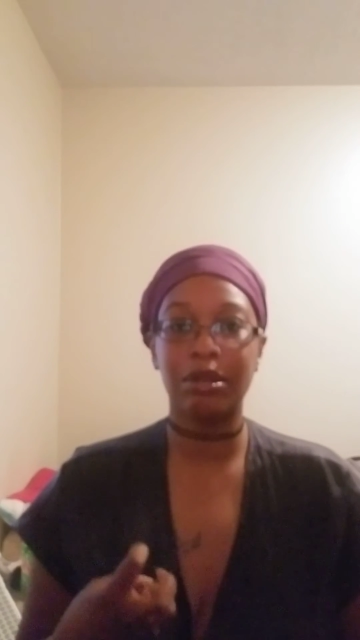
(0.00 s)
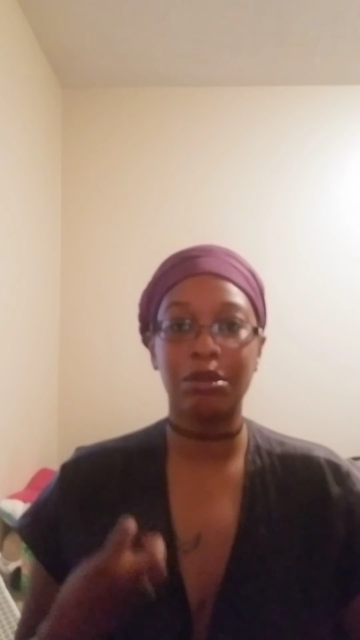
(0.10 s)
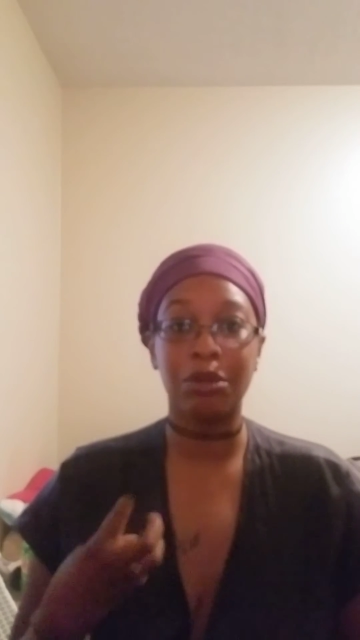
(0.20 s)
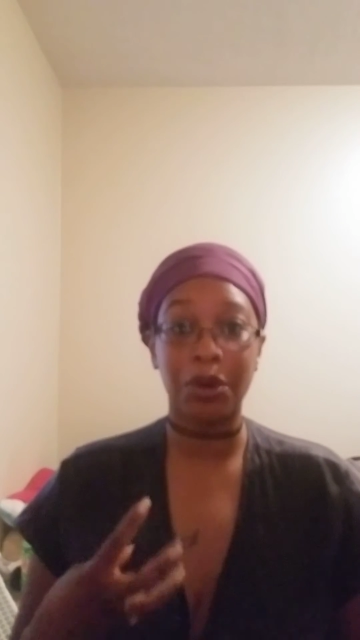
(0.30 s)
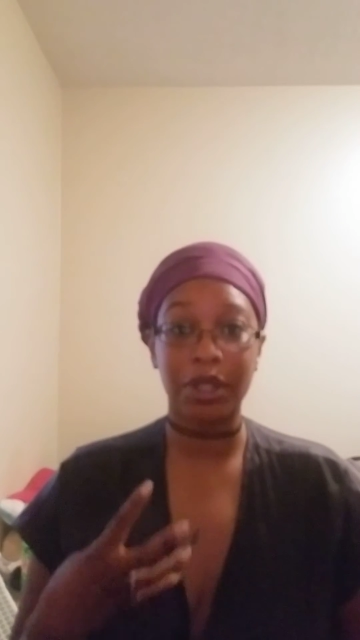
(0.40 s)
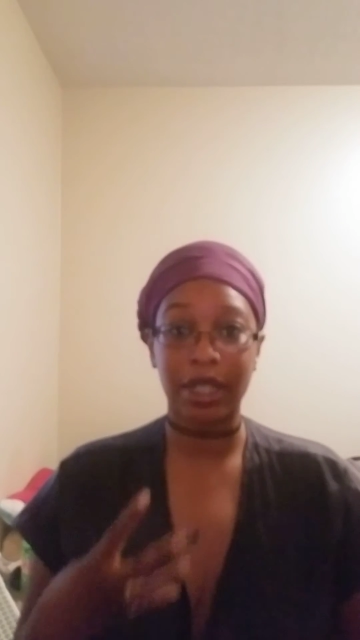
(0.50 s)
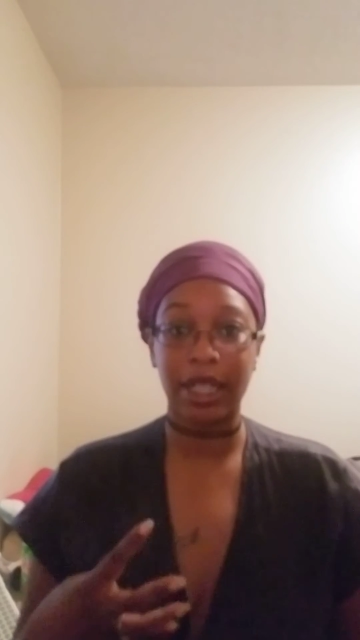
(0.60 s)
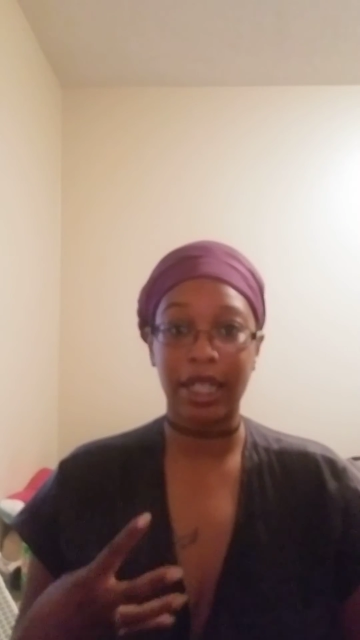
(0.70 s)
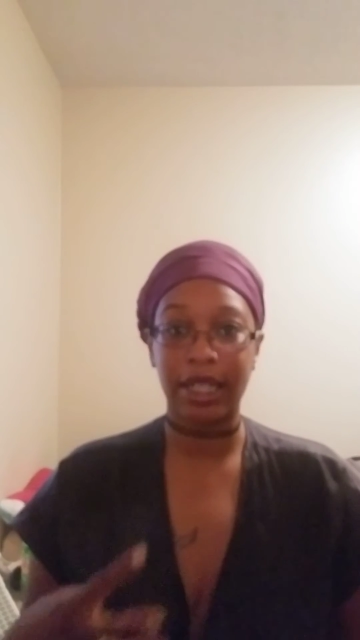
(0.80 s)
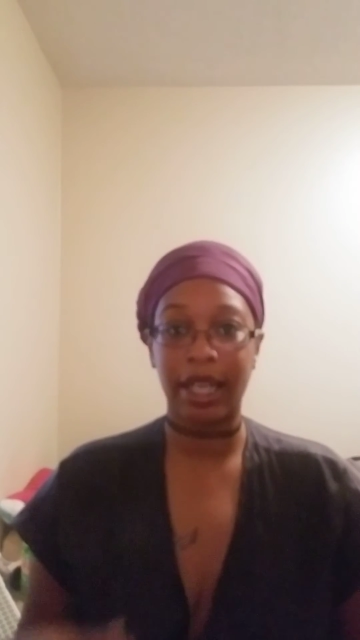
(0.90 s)
more than
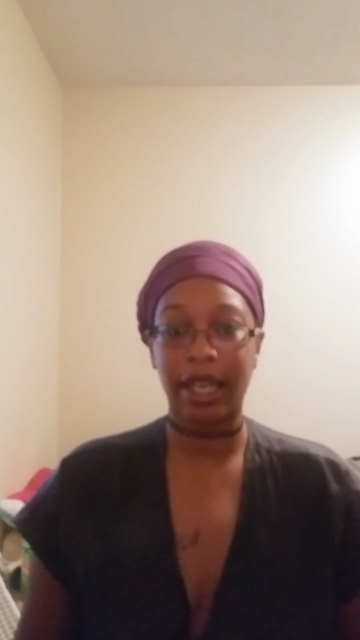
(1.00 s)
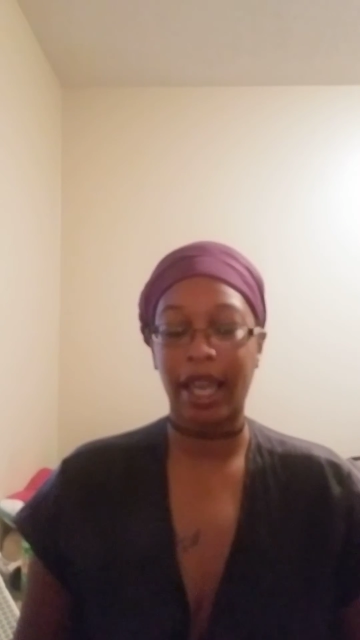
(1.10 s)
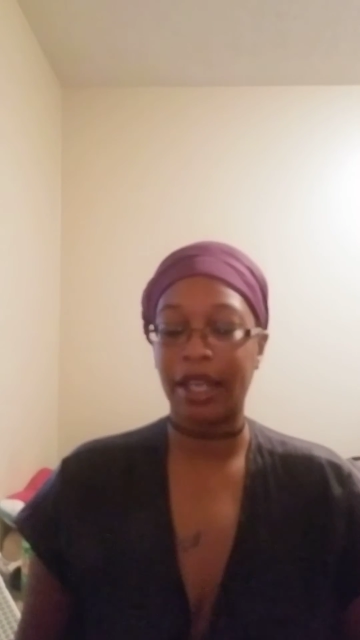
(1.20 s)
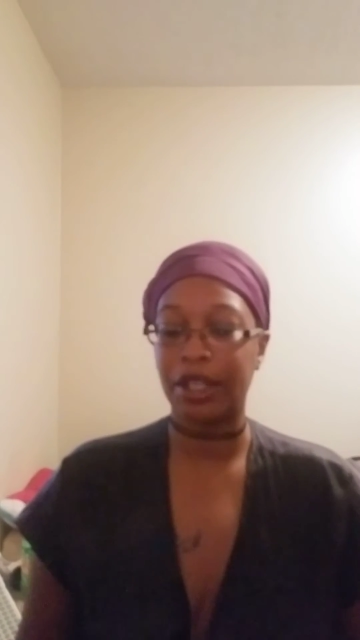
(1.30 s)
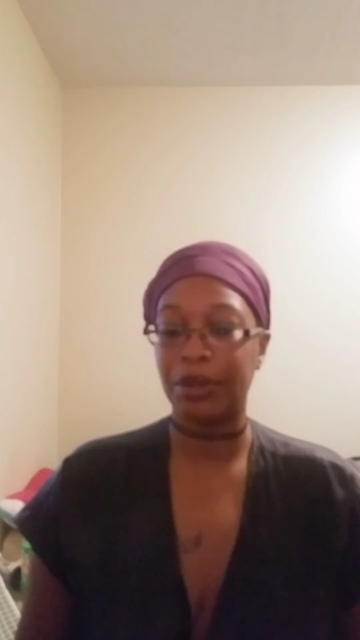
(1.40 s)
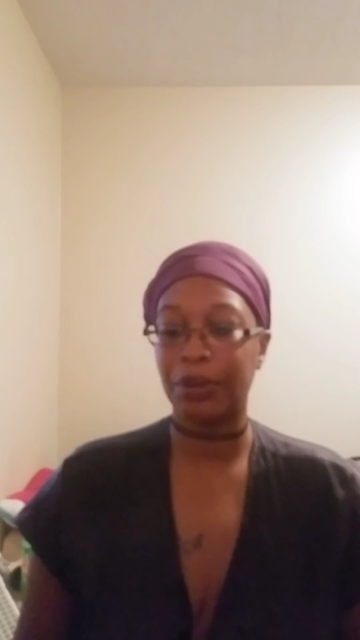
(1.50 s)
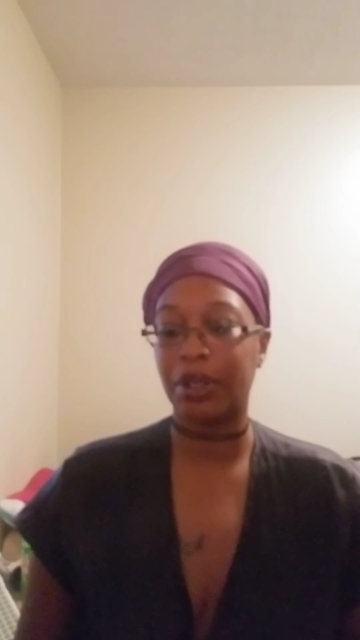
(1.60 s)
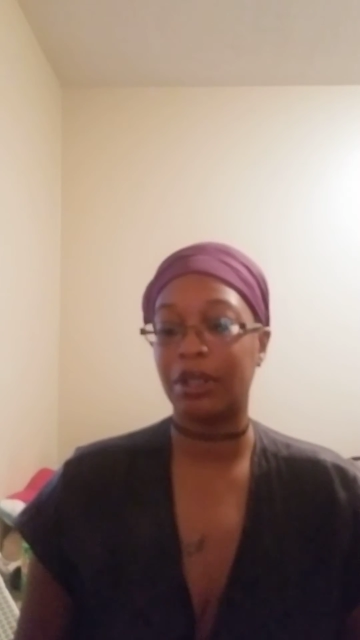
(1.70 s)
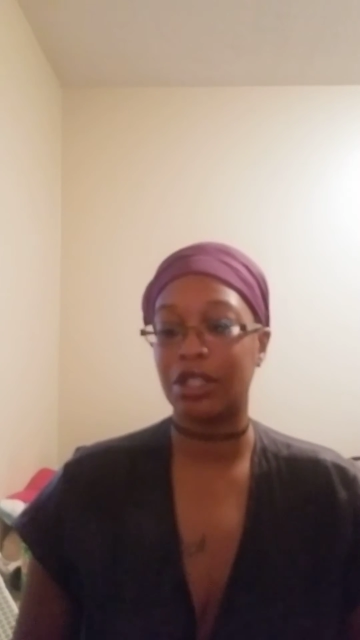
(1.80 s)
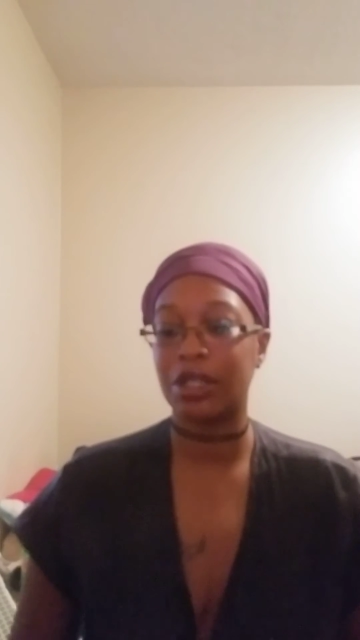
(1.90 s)
anything, and you want
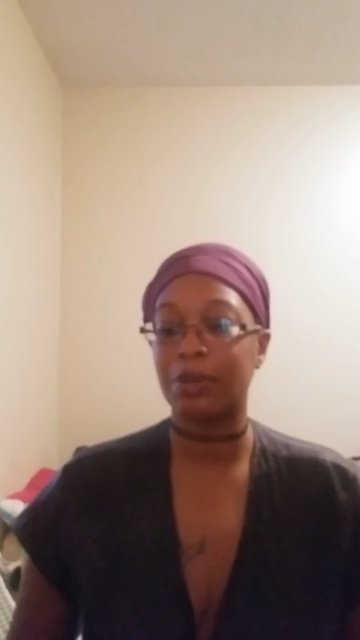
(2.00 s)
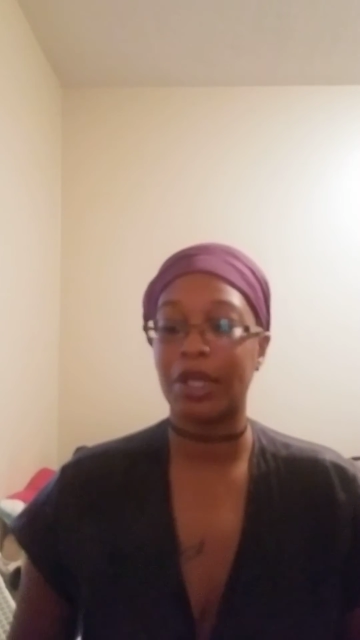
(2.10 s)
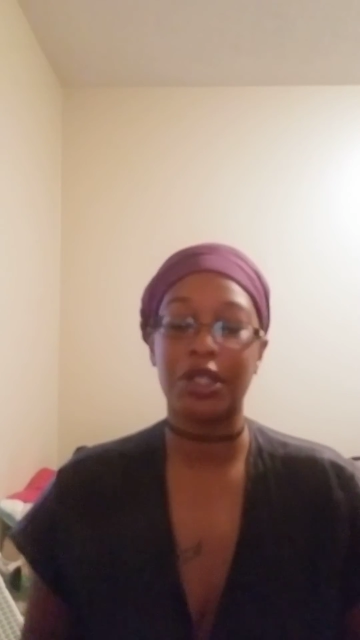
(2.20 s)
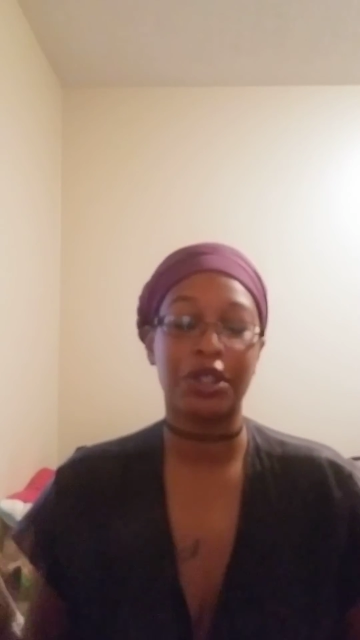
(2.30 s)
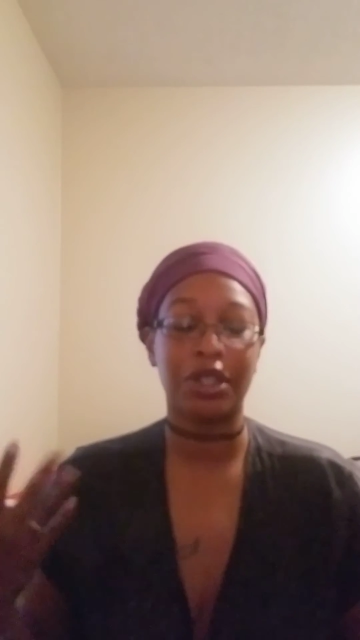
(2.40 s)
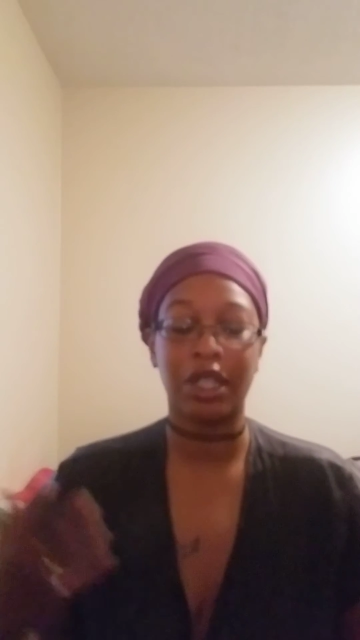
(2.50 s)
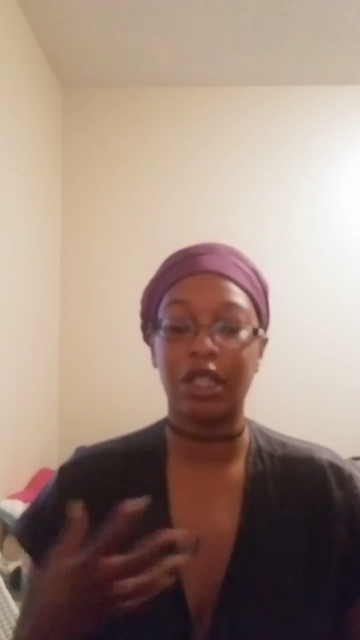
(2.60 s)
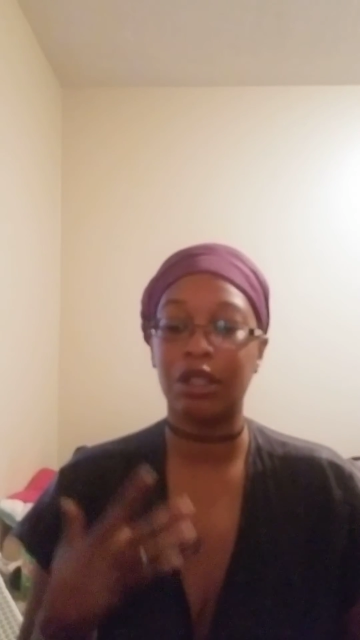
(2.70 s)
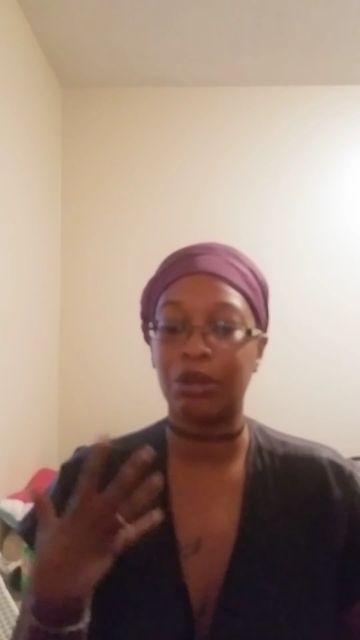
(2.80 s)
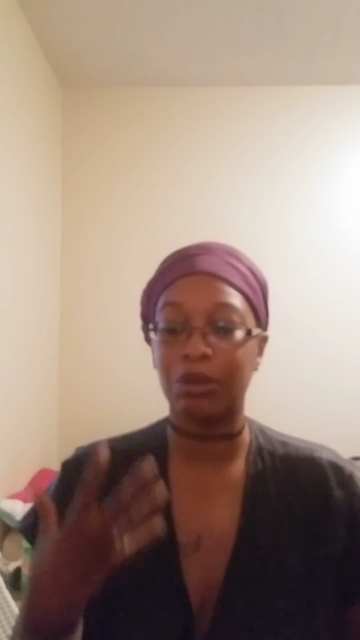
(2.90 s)
to just make sure that
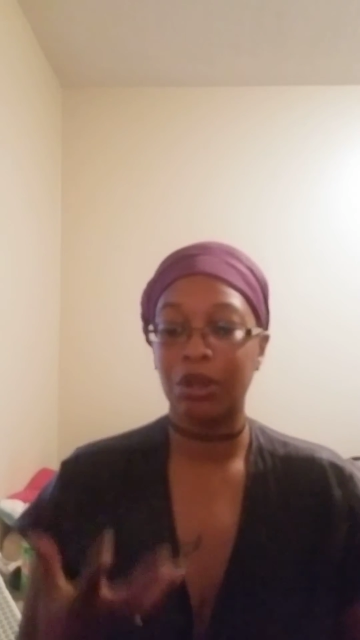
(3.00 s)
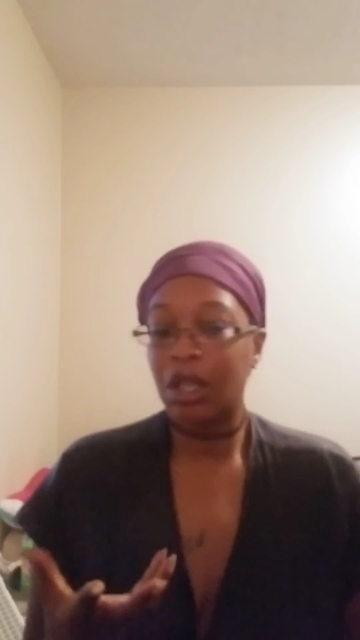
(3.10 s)
you